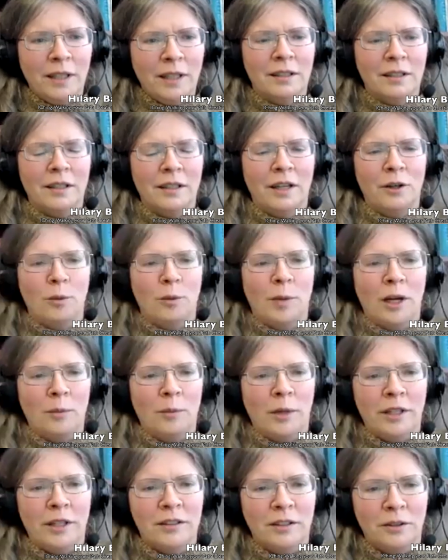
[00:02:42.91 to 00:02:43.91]
to know about
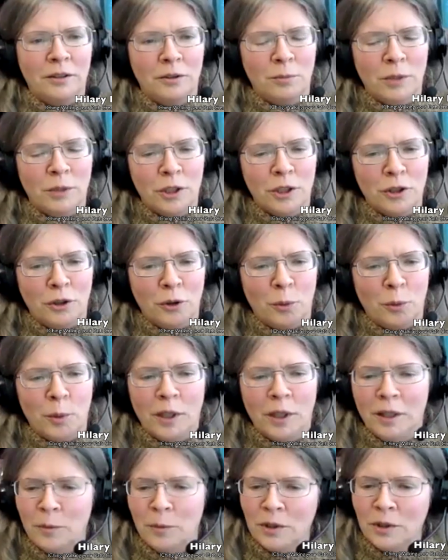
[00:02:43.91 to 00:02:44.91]
my soul's mission or
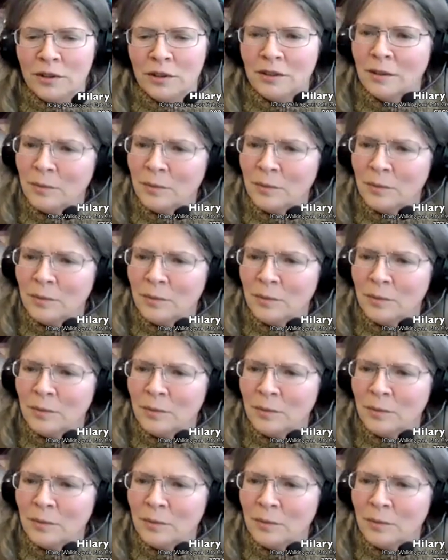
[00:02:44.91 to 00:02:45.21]
purpose?